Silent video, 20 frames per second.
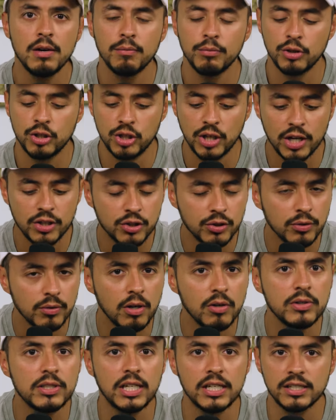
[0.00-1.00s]

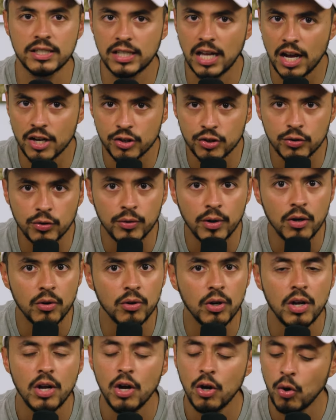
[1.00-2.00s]
progesterone,
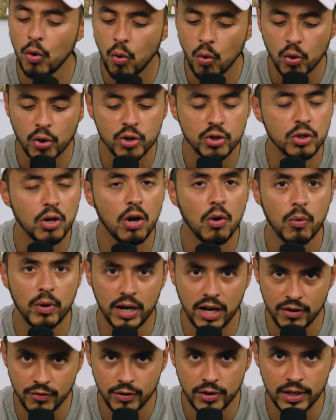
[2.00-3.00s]
testosterone, cortisol,
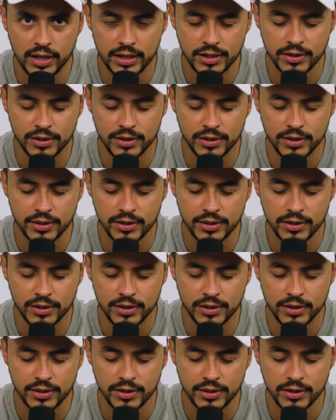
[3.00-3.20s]
whatever it